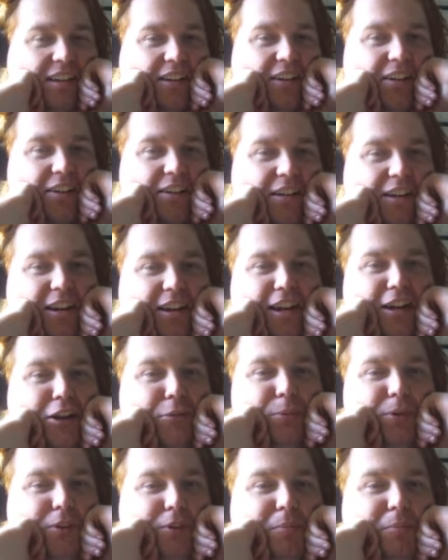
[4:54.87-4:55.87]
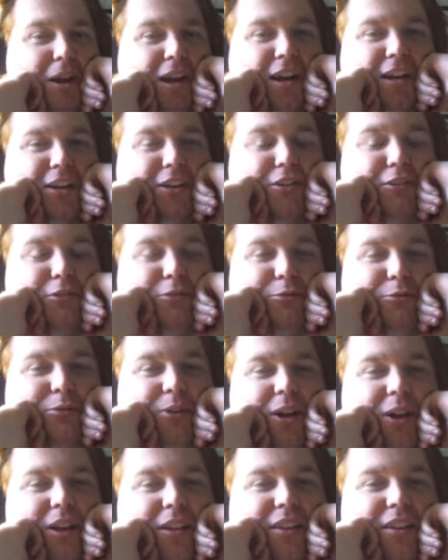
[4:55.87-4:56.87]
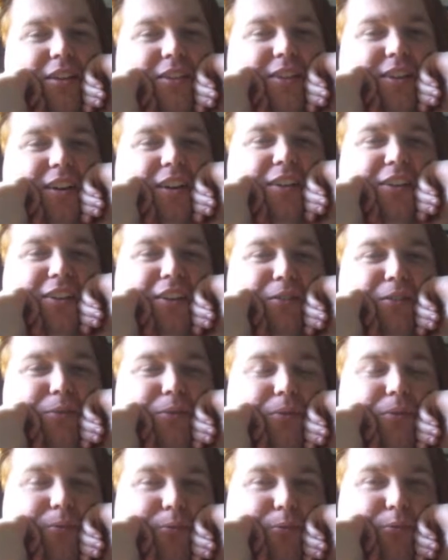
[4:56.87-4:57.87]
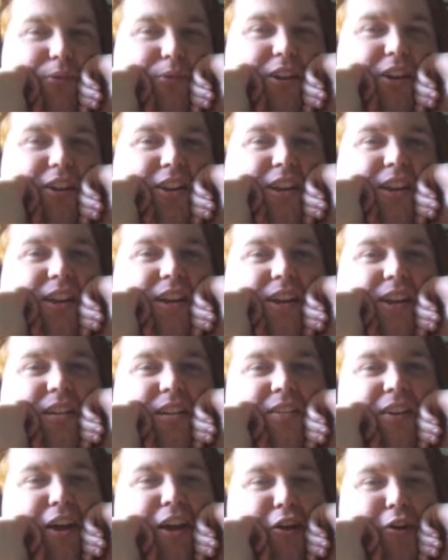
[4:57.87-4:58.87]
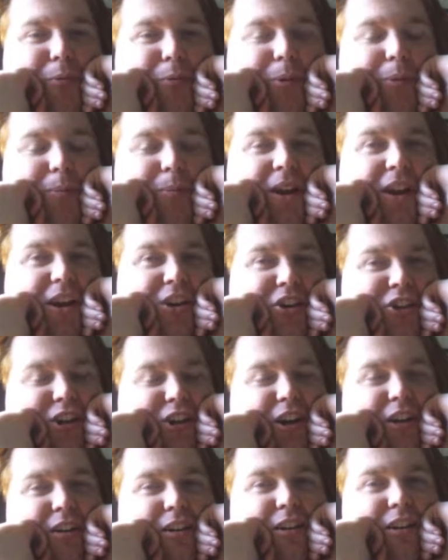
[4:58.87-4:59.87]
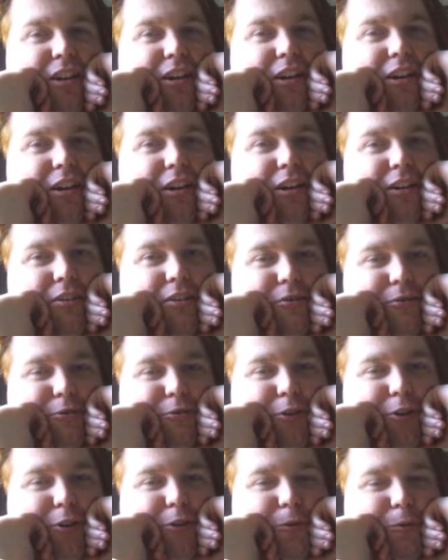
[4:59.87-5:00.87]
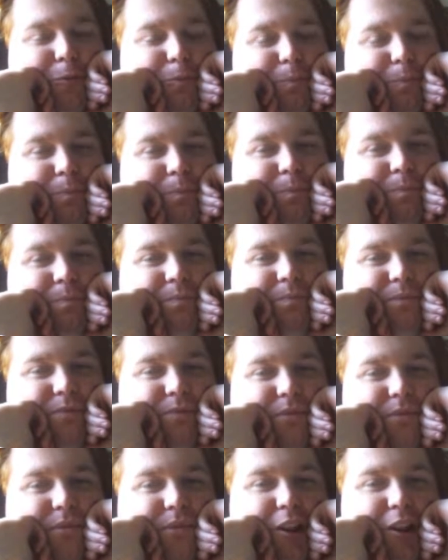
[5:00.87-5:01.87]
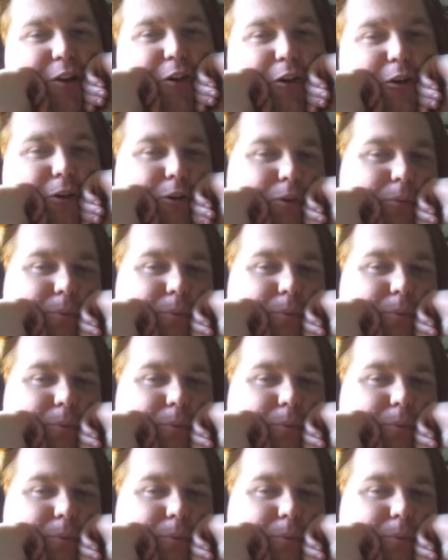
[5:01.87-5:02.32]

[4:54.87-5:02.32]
like, in perspective, this isn't really a terrible picture from you know,